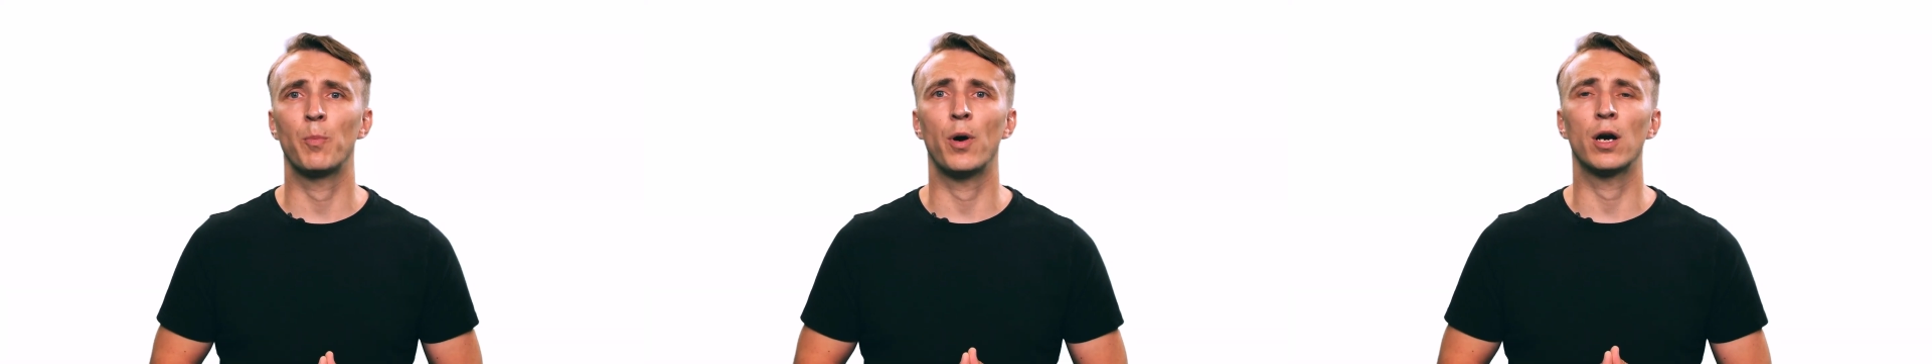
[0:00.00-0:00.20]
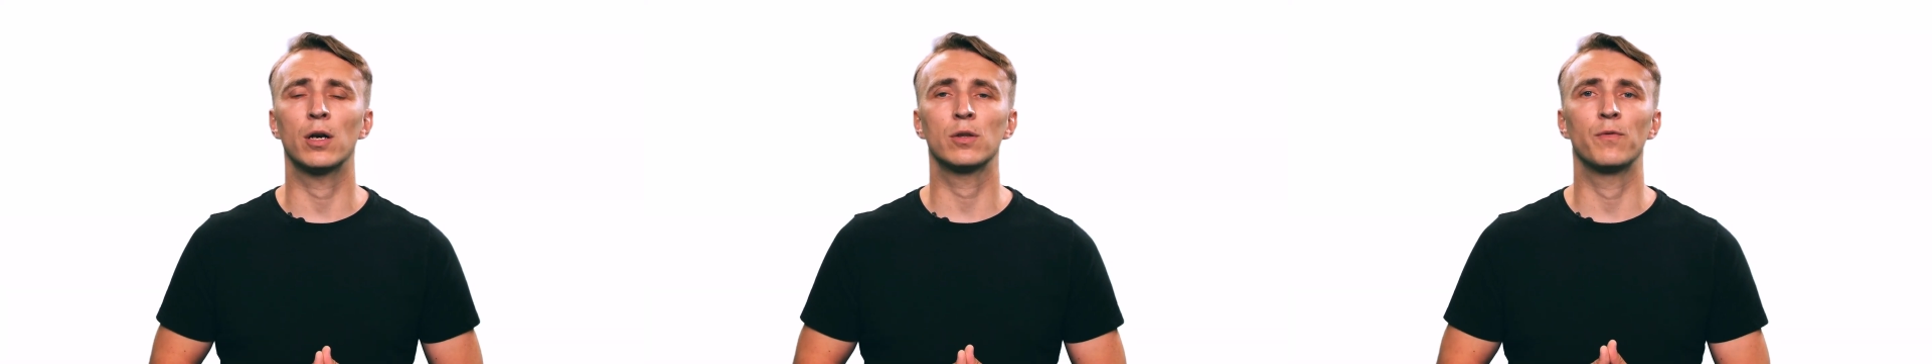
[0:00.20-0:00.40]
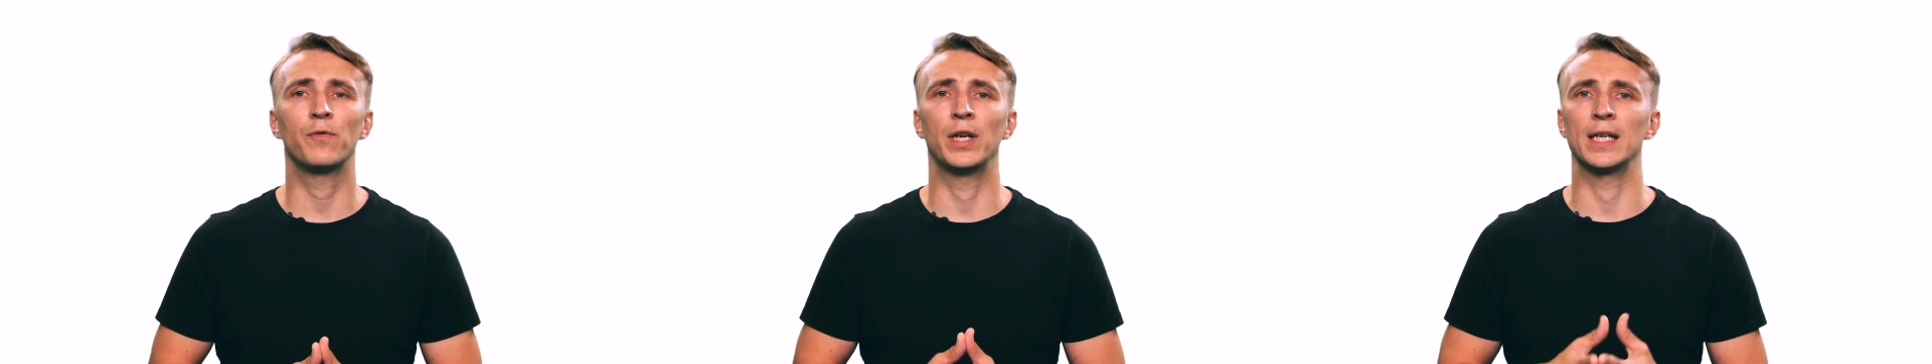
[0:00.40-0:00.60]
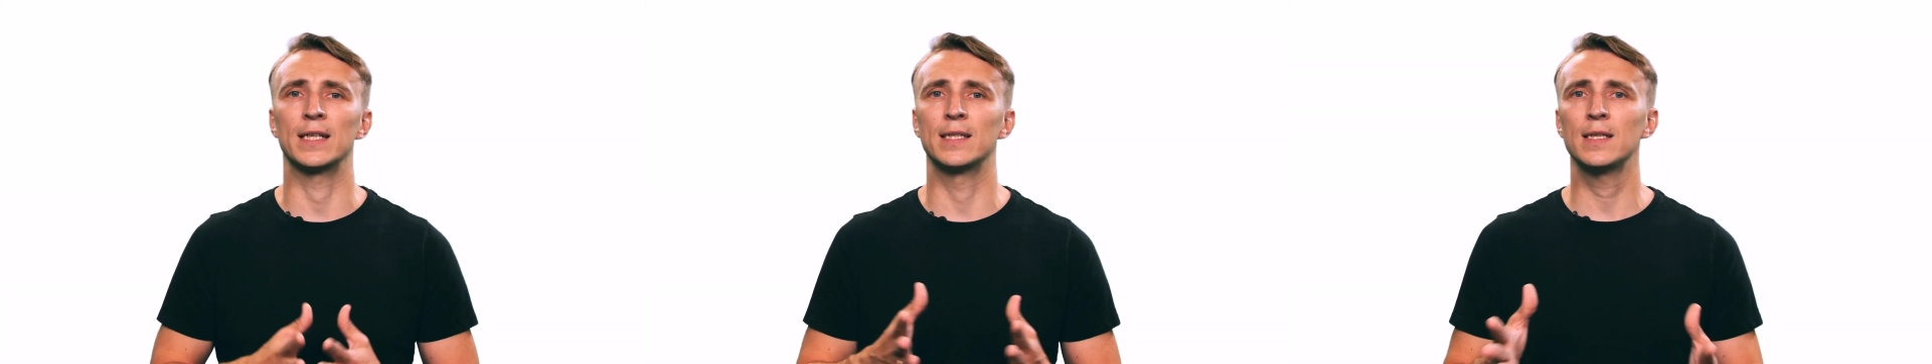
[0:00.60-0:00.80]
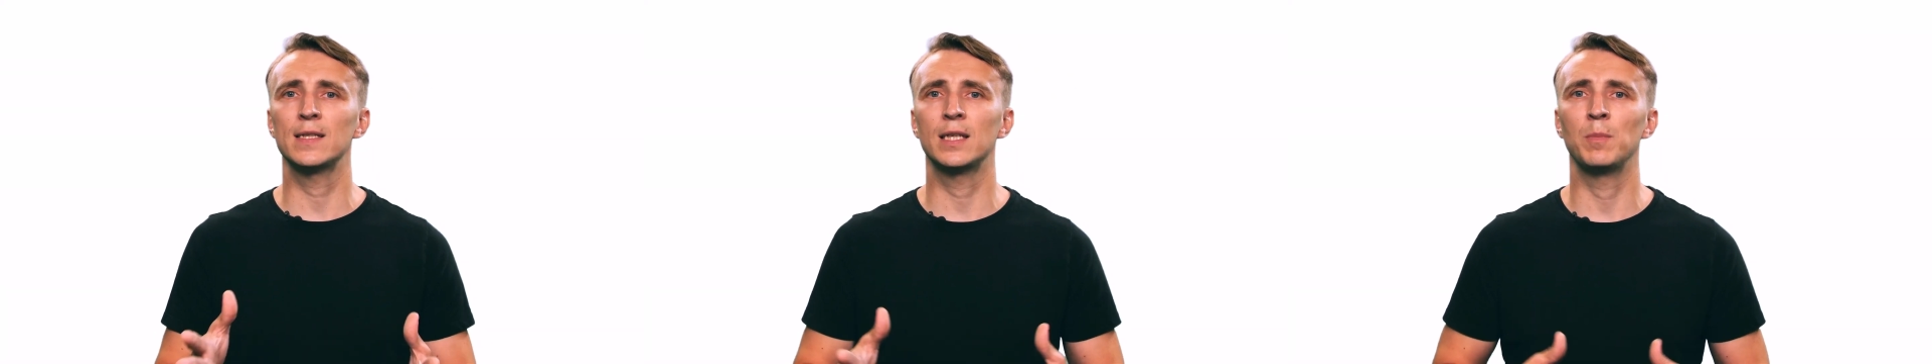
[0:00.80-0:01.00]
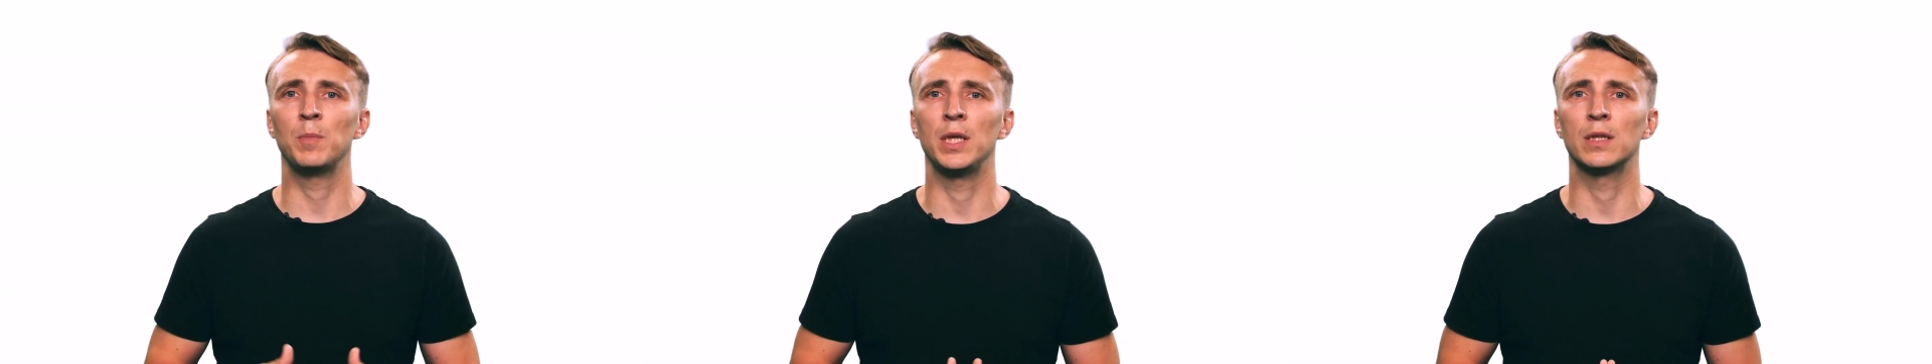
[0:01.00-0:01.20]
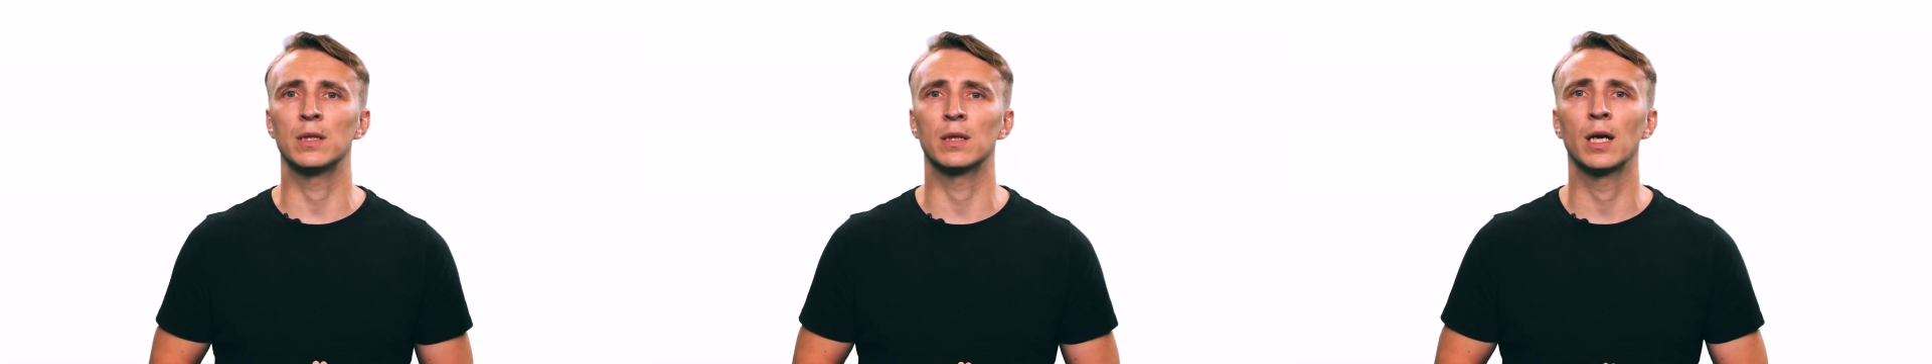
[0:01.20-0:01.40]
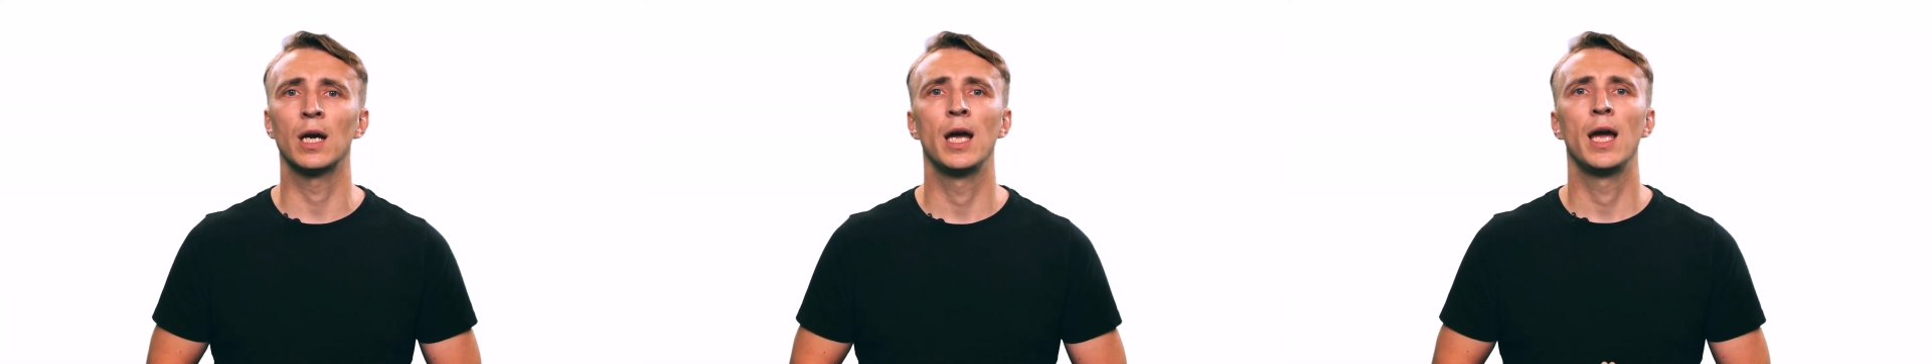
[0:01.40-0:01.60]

part of an existing meeting